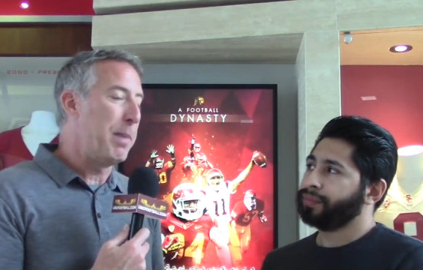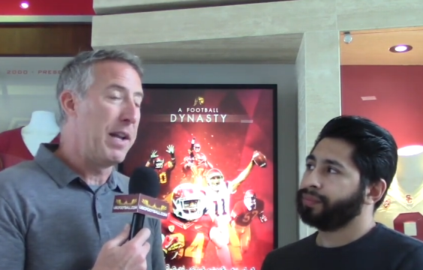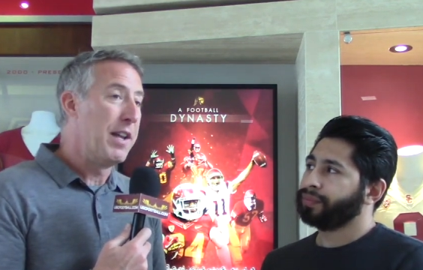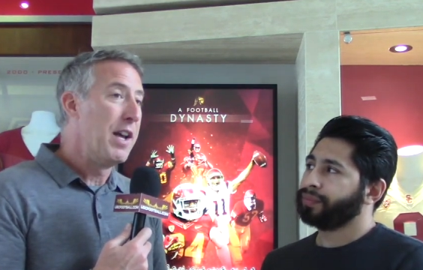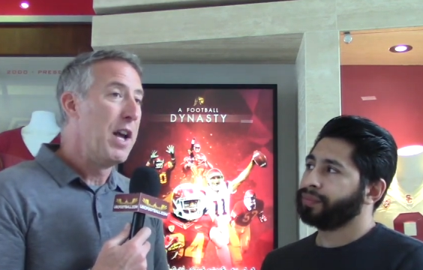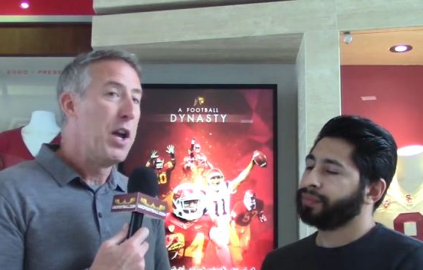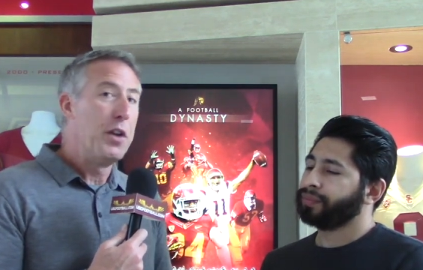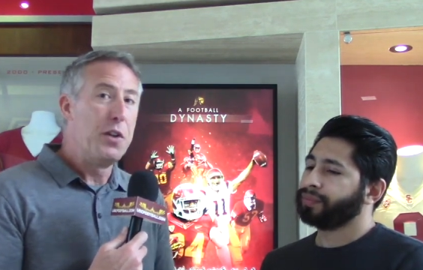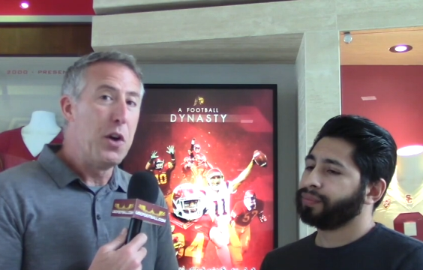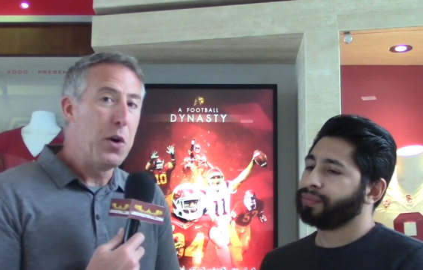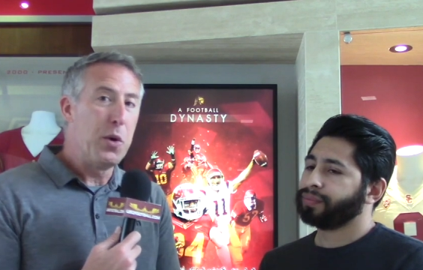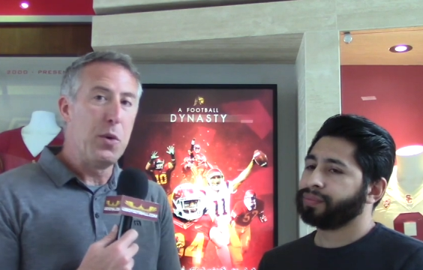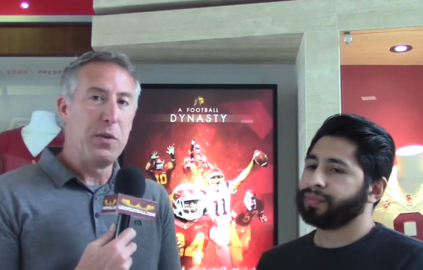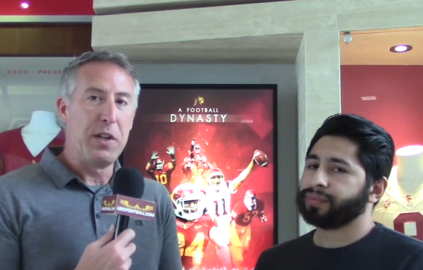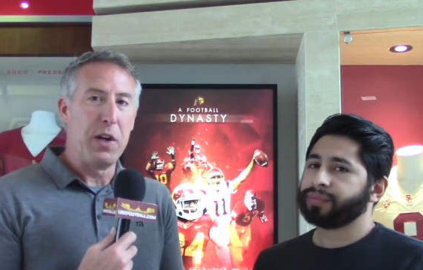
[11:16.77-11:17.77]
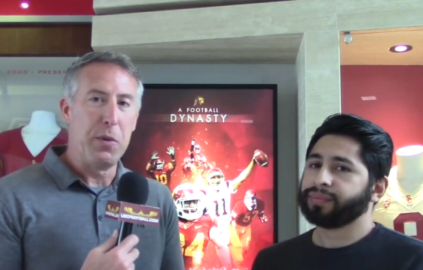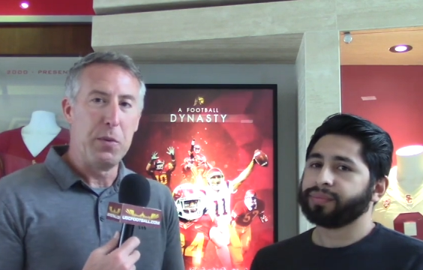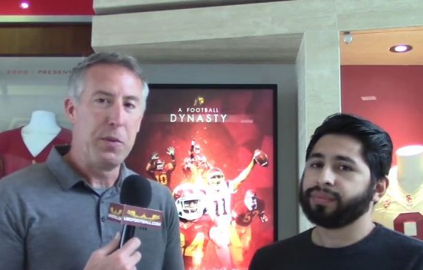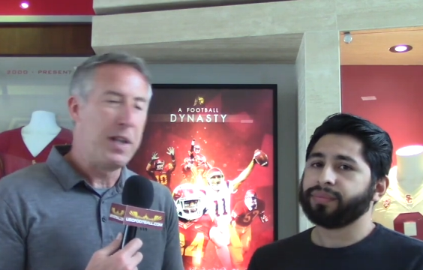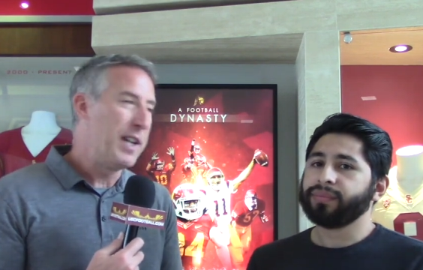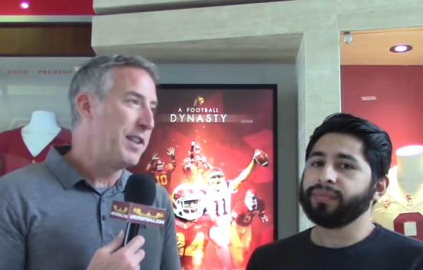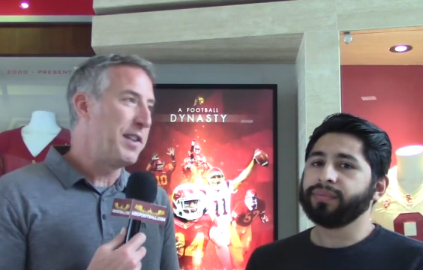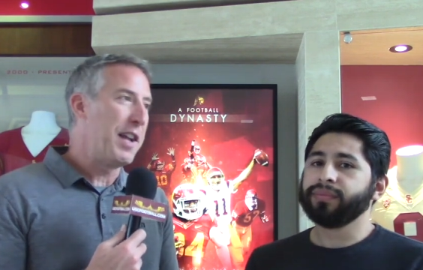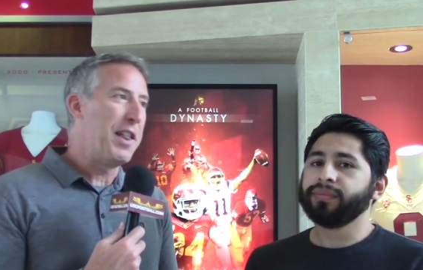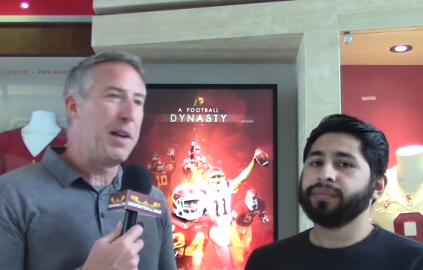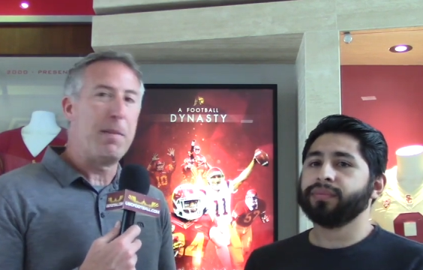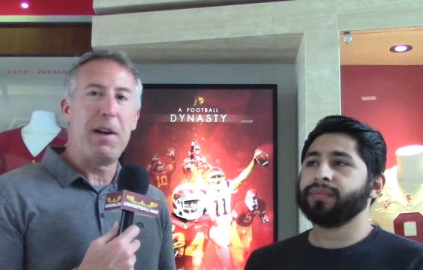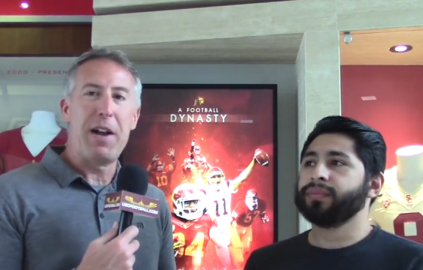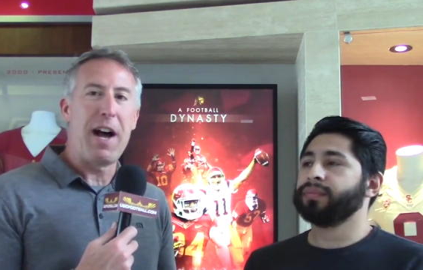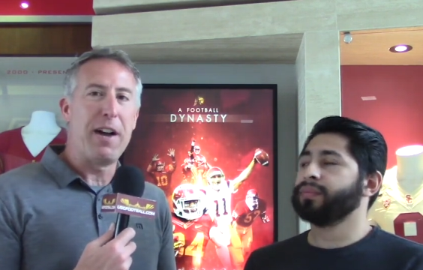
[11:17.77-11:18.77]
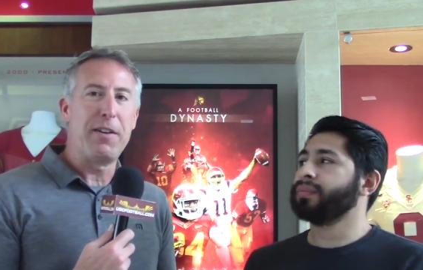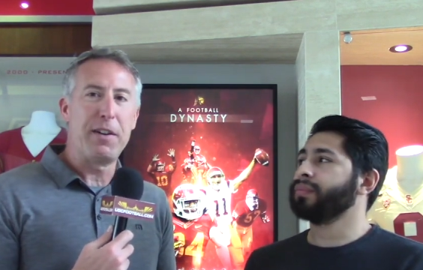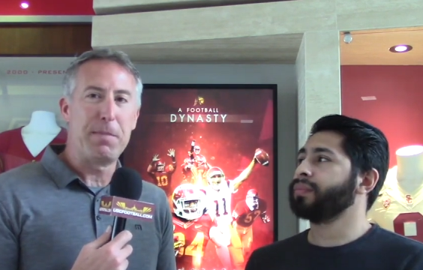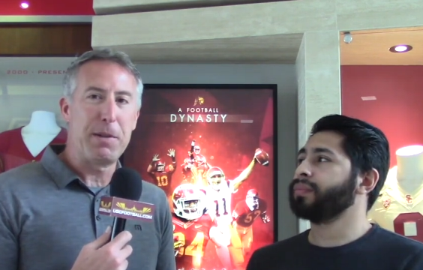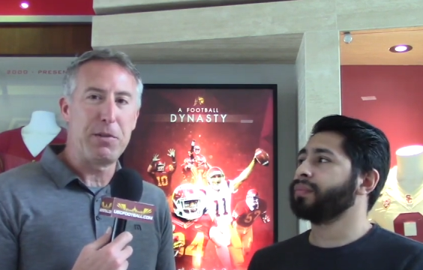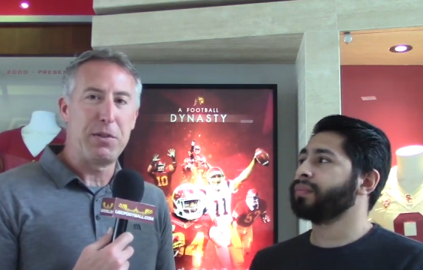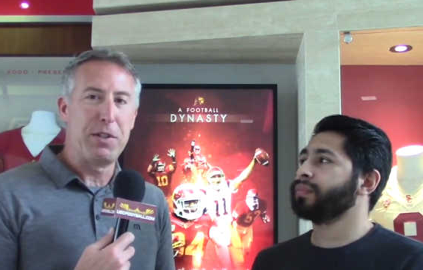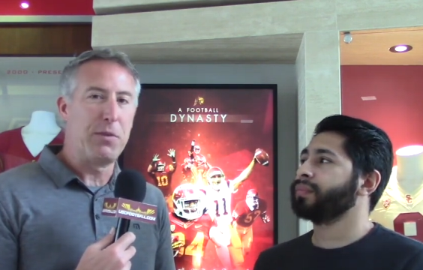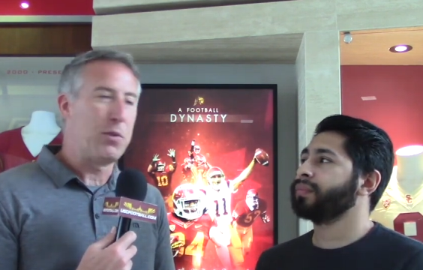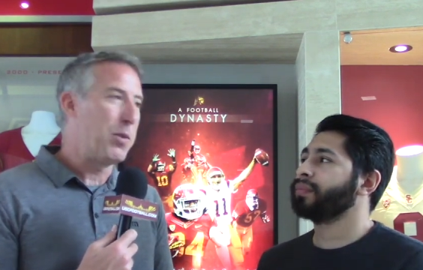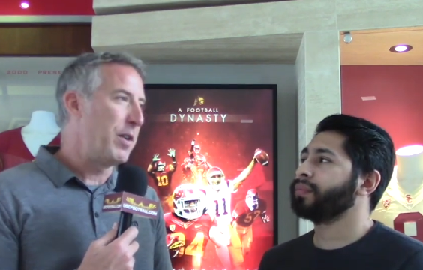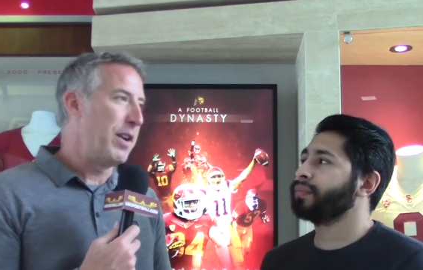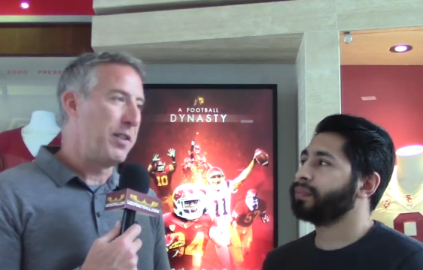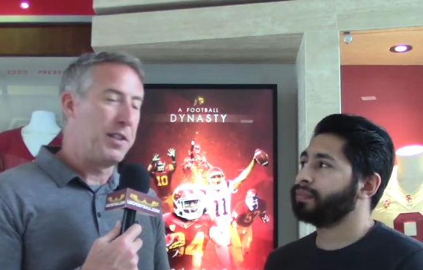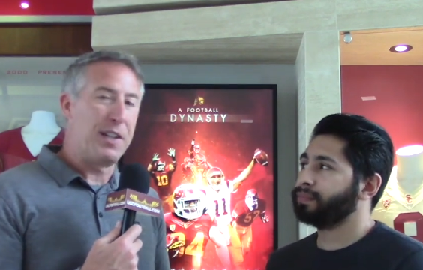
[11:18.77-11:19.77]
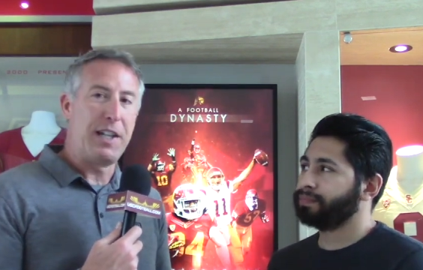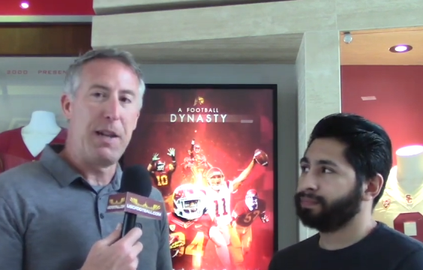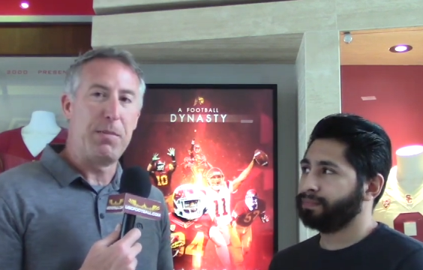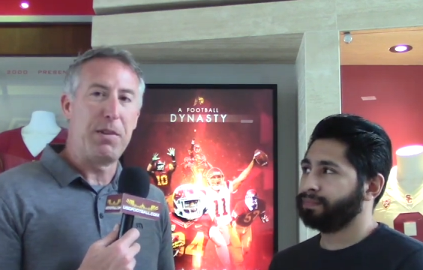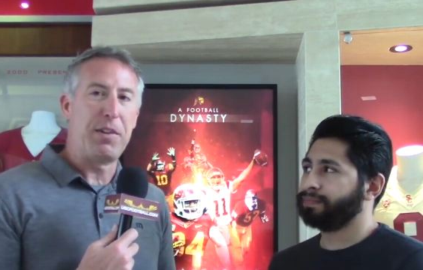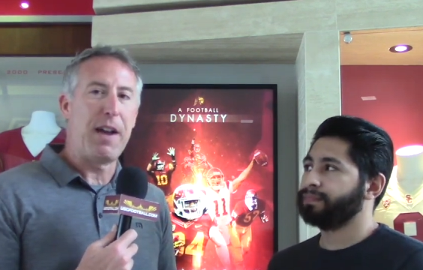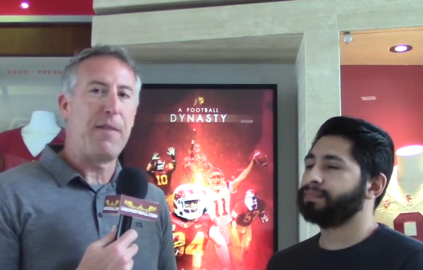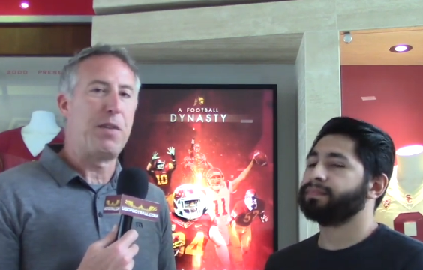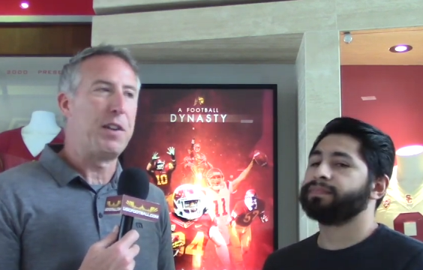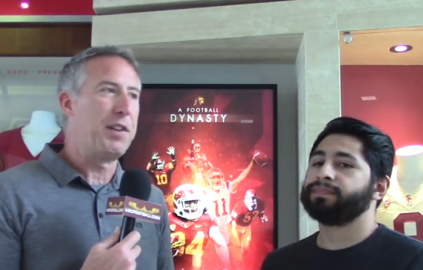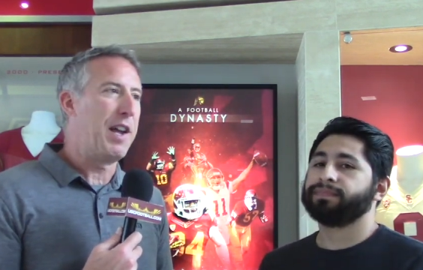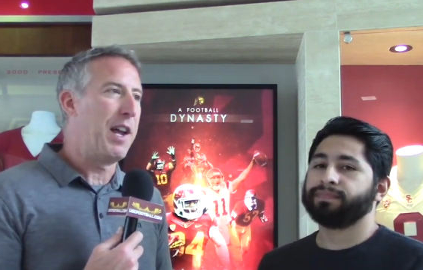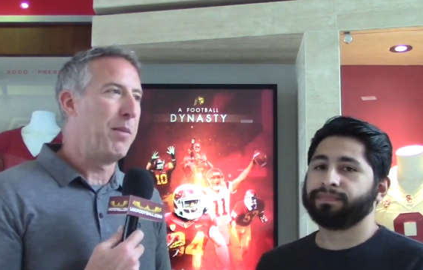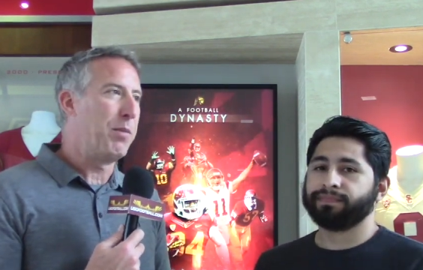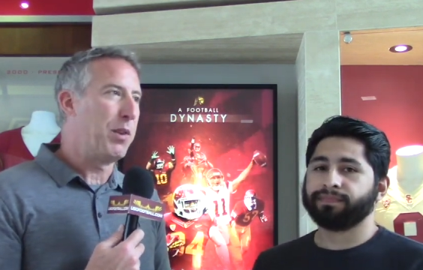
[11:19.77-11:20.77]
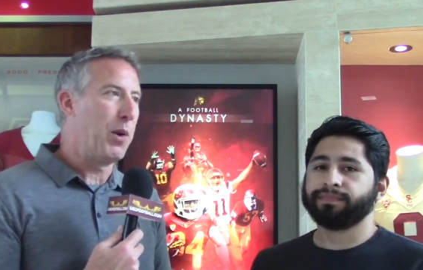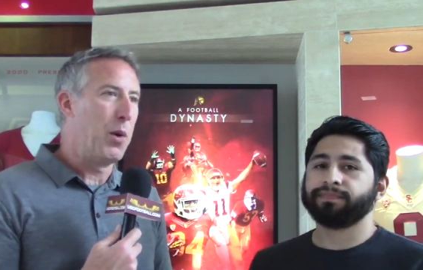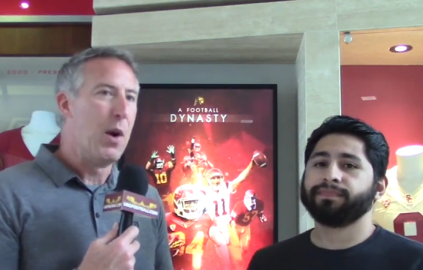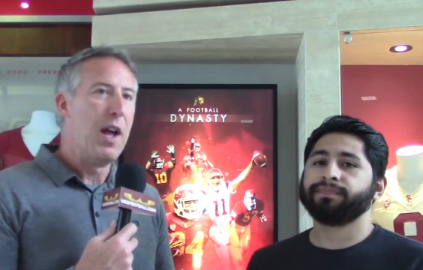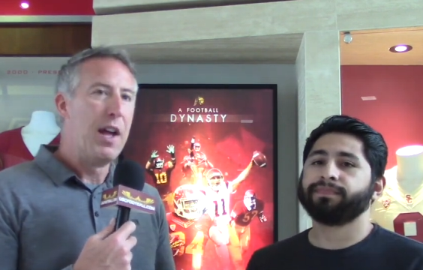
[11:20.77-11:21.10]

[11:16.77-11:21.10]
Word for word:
Speaker 1: But no, you know, he didn't say anything about hiring special teams coordinator. He's going to keep the staff the same. So I